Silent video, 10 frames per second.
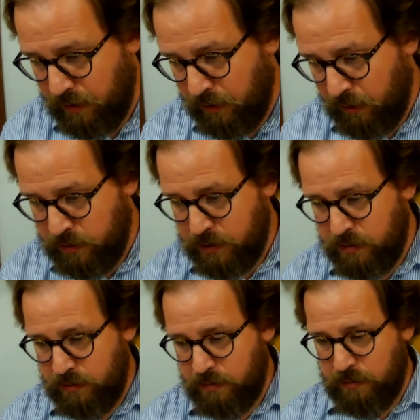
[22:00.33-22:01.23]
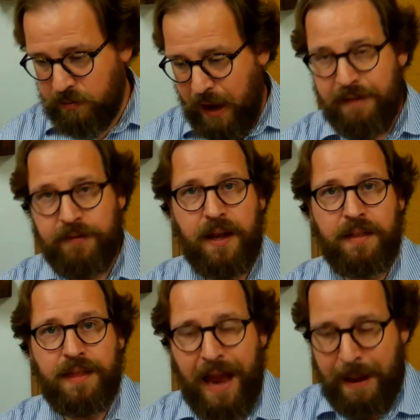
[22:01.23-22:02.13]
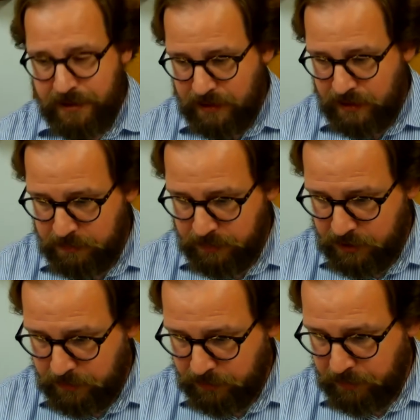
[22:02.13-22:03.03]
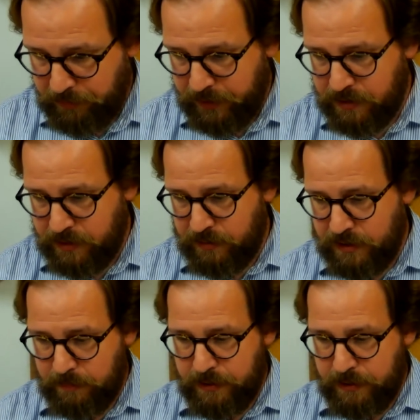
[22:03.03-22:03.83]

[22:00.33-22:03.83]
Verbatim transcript: those who advocate the abstinence principle will point to is the